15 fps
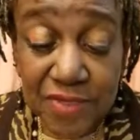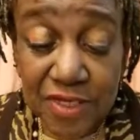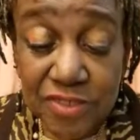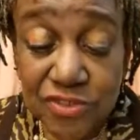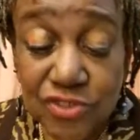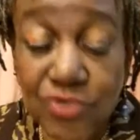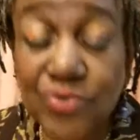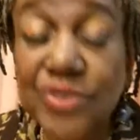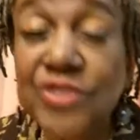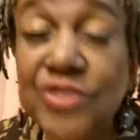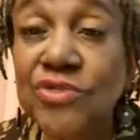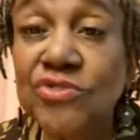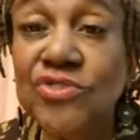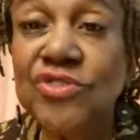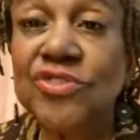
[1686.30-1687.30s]
to
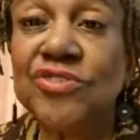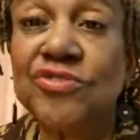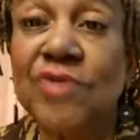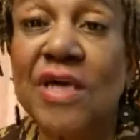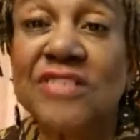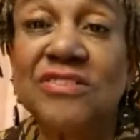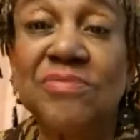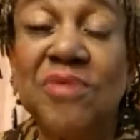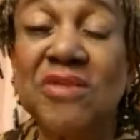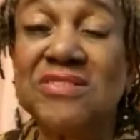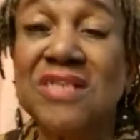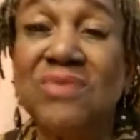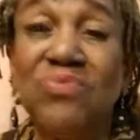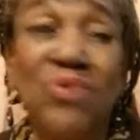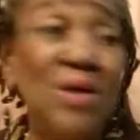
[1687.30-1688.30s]
reduce distraction, because
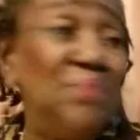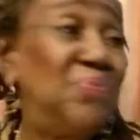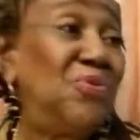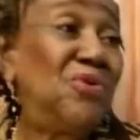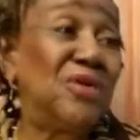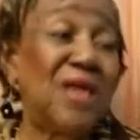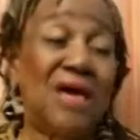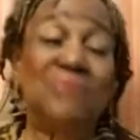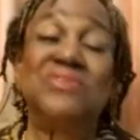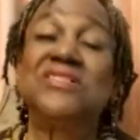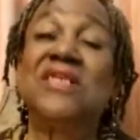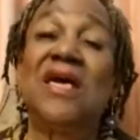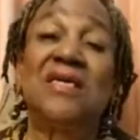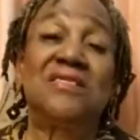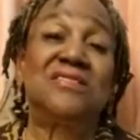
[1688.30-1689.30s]
at one point I was
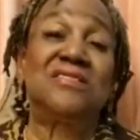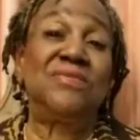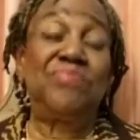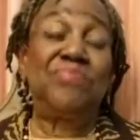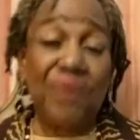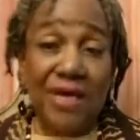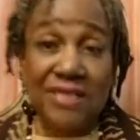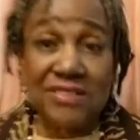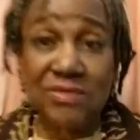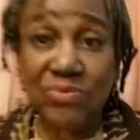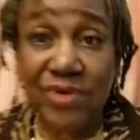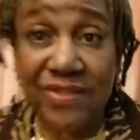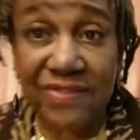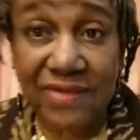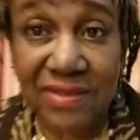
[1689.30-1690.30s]
kind of depressed
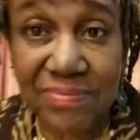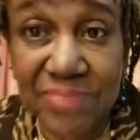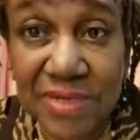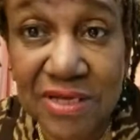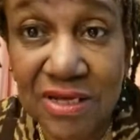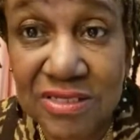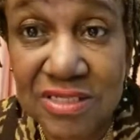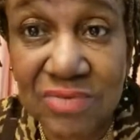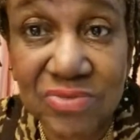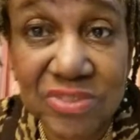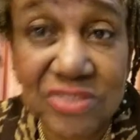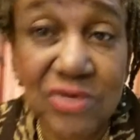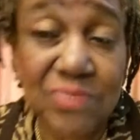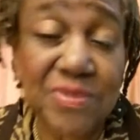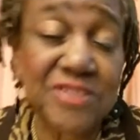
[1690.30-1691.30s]
with it because it was
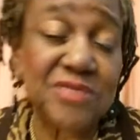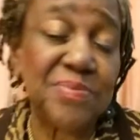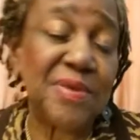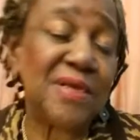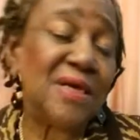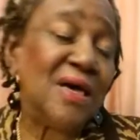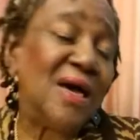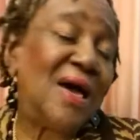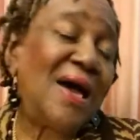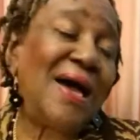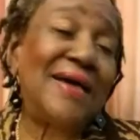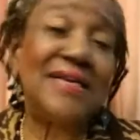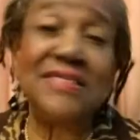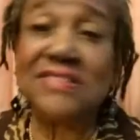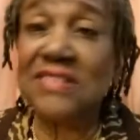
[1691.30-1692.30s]
so much, but I
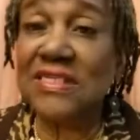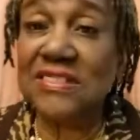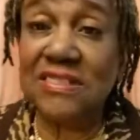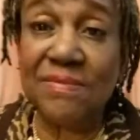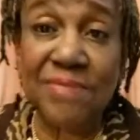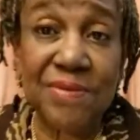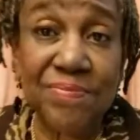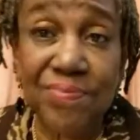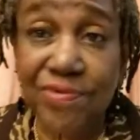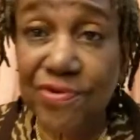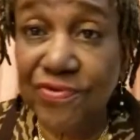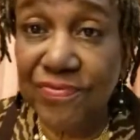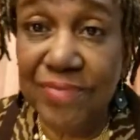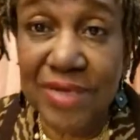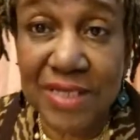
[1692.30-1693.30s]
can see some
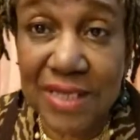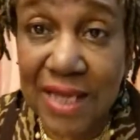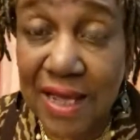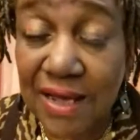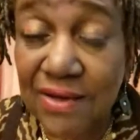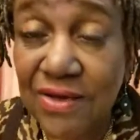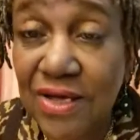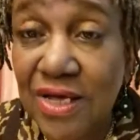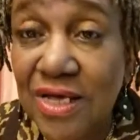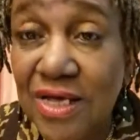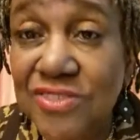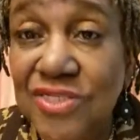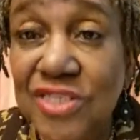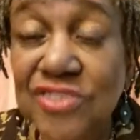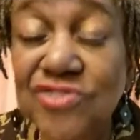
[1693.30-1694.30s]
improvement now.
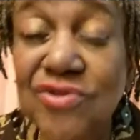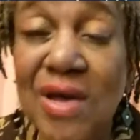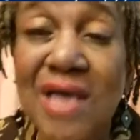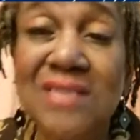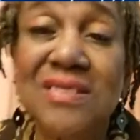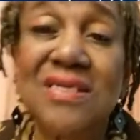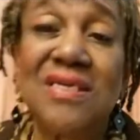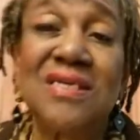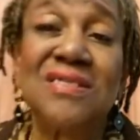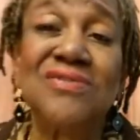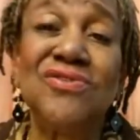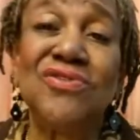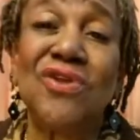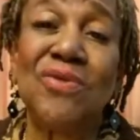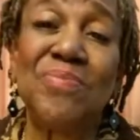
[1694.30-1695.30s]
Just trying to get,
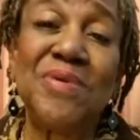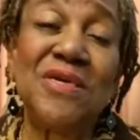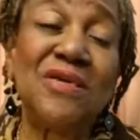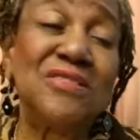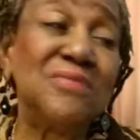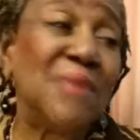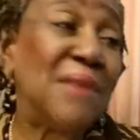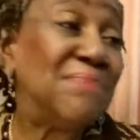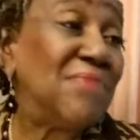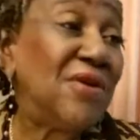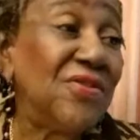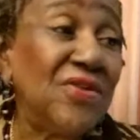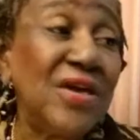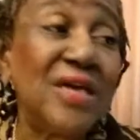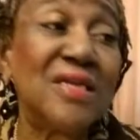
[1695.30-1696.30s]
because my
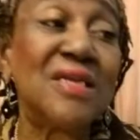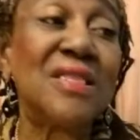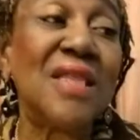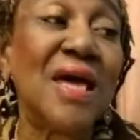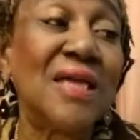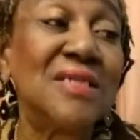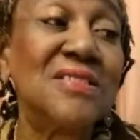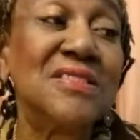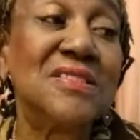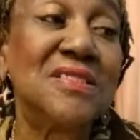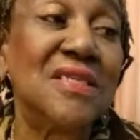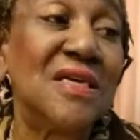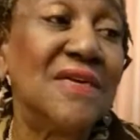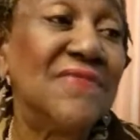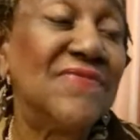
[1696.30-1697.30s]
mother had a lot of
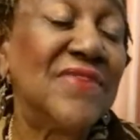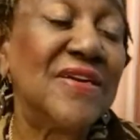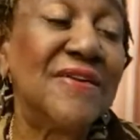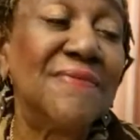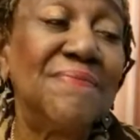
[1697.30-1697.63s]
stuff. And,